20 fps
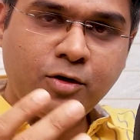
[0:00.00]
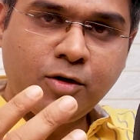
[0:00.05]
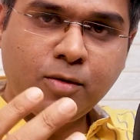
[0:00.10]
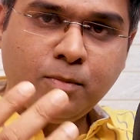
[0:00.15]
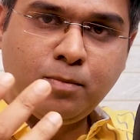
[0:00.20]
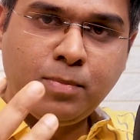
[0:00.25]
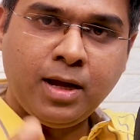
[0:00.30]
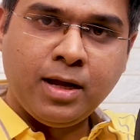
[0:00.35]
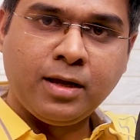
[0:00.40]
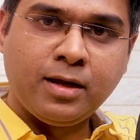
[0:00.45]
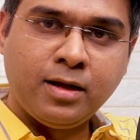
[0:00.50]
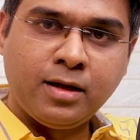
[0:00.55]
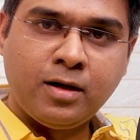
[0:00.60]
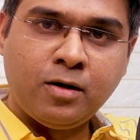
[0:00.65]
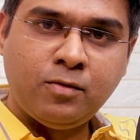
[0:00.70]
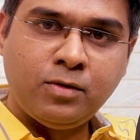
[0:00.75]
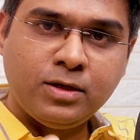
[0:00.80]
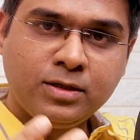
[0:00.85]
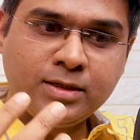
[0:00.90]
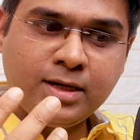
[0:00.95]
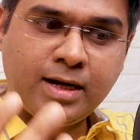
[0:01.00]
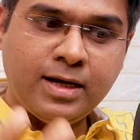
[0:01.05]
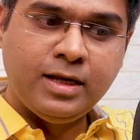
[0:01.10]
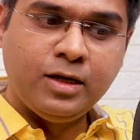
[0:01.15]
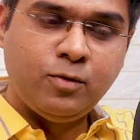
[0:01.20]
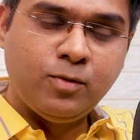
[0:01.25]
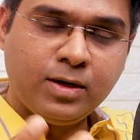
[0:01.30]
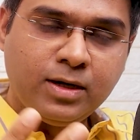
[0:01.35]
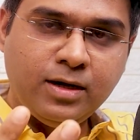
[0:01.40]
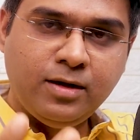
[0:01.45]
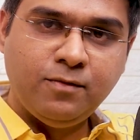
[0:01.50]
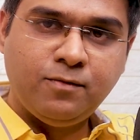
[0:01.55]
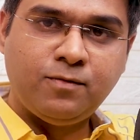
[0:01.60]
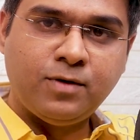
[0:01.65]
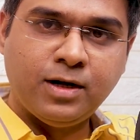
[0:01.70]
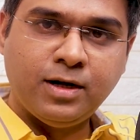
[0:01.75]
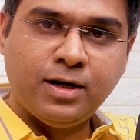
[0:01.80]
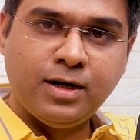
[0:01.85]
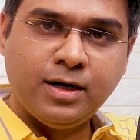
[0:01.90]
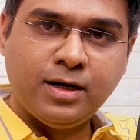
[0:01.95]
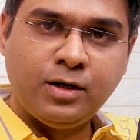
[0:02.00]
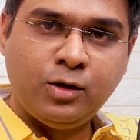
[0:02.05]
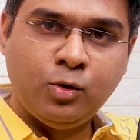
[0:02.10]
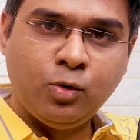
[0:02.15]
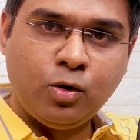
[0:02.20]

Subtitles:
your bank account is adequately funded